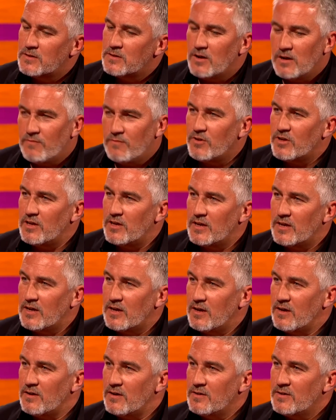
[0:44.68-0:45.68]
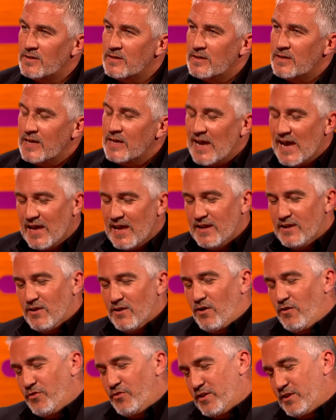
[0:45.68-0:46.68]
Go and look at your car. And
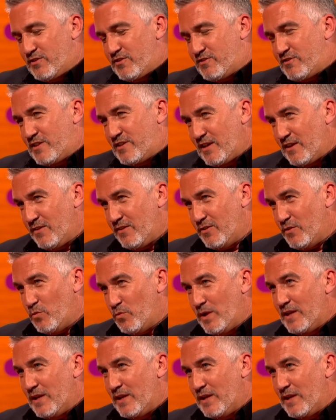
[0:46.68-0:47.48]
on the sill of the